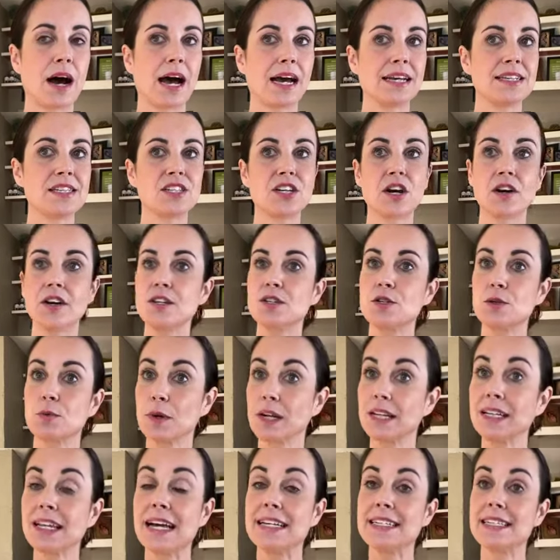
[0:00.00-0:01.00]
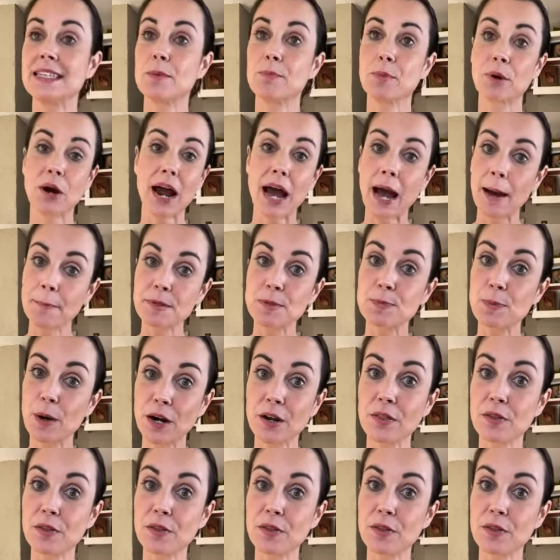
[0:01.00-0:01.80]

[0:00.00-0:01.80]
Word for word: I started to realize that perhaps part